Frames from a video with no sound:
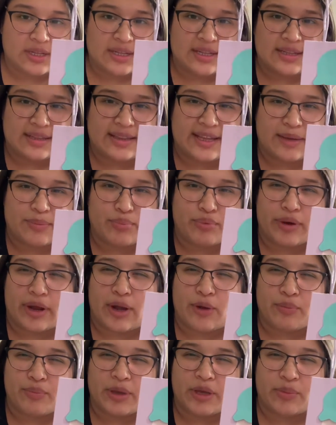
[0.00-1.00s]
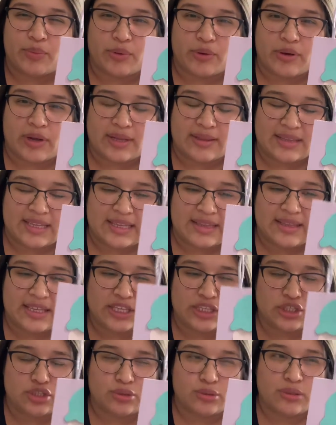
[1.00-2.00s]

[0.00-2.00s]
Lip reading: like brown paper. I think they do.